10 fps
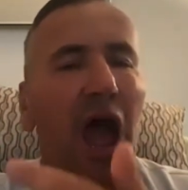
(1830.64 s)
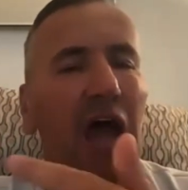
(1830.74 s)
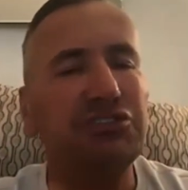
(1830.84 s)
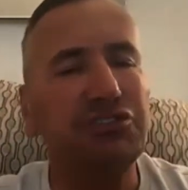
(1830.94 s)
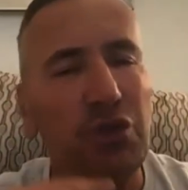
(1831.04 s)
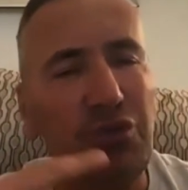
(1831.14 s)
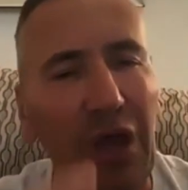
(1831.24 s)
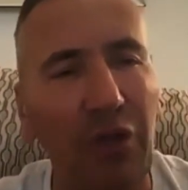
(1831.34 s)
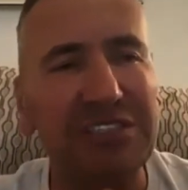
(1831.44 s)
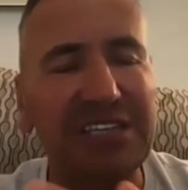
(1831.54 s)
and do
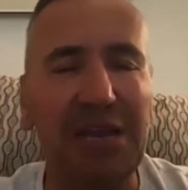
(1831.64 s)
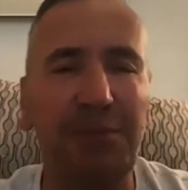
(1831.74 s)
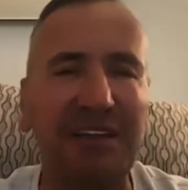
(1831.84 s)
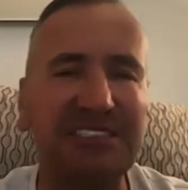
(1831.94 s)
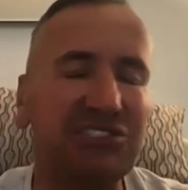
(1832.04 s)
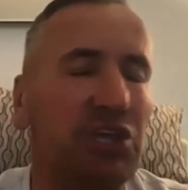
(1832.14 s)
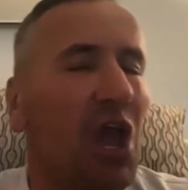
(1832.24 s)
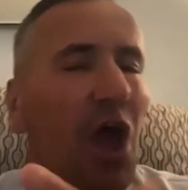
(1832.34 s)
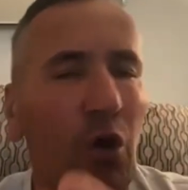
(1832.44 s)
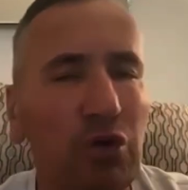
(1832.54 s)
that on a daily basis.
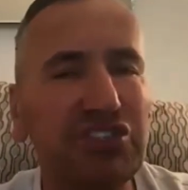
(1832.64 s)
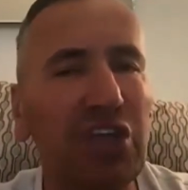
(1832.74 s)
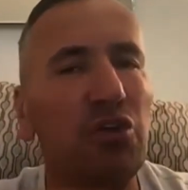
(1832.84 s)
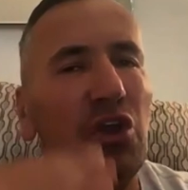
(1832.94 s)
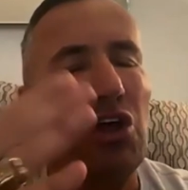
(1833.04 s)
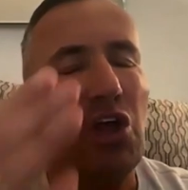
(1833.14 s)
Also,